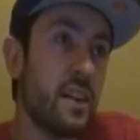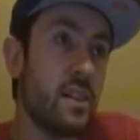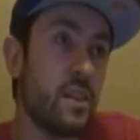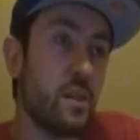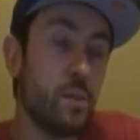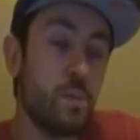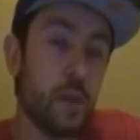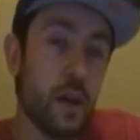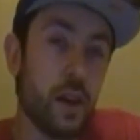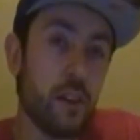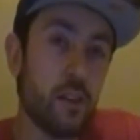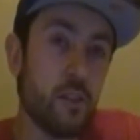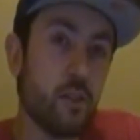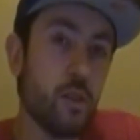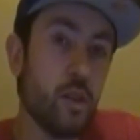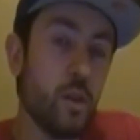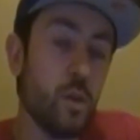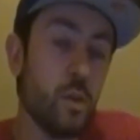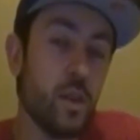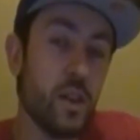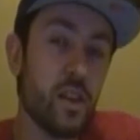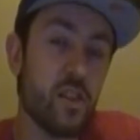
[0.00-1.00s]

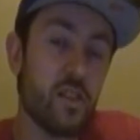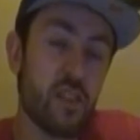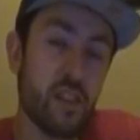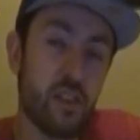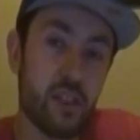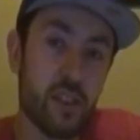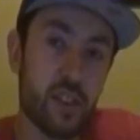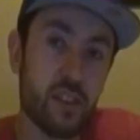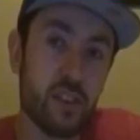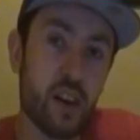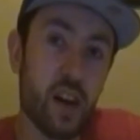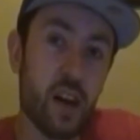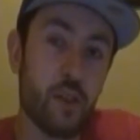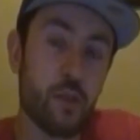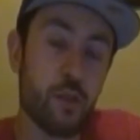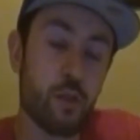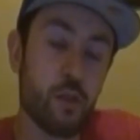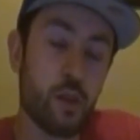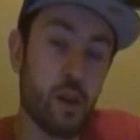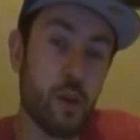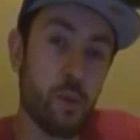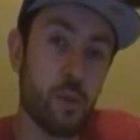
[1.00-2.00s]
especially when the charity live
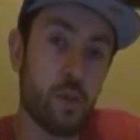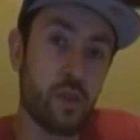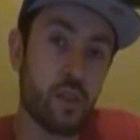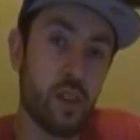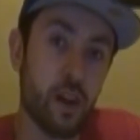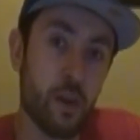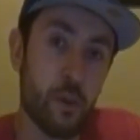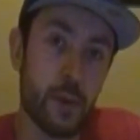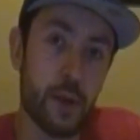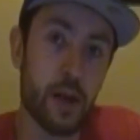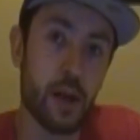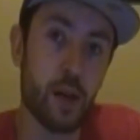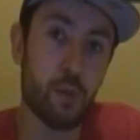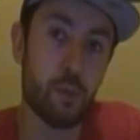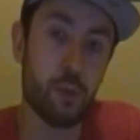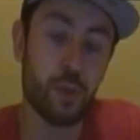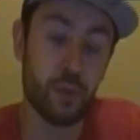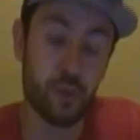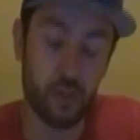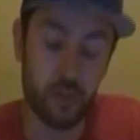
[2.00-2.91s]
stream was coming up